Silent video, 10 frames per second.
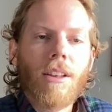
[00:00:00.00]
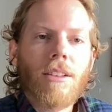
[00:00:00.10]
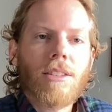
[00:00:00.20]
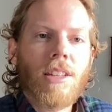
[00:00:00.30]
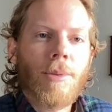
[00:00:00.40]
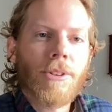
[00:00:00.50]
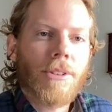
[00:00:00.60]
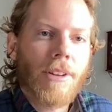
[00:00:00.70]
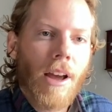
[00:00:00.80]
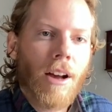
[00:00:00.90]
Similar to
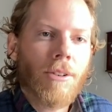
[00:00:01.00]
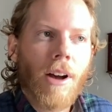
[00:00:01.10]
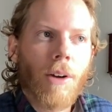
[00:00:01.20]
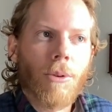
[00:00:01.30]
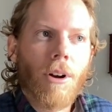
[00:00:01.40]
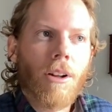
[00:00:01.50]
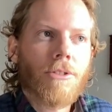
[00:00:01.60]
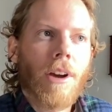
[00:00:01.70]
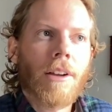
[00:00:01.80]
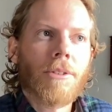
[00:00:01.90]
now, how we're all
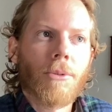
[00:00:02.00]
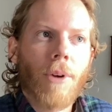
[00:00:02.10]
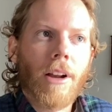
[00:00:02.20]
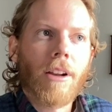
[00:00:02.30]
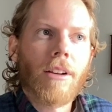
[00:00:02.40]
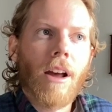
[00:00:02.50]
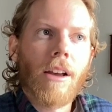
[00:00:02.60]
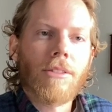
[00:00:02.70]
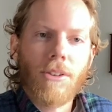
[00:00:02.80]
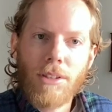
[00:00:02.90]
trying to
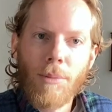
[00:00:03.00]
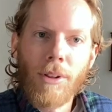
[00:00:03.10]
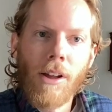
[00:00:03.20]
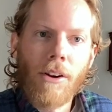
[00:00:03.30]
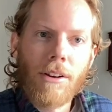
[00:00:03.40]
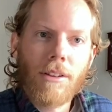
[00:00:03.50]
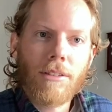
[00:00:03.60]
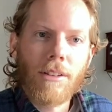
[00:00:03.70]
recognize our similarities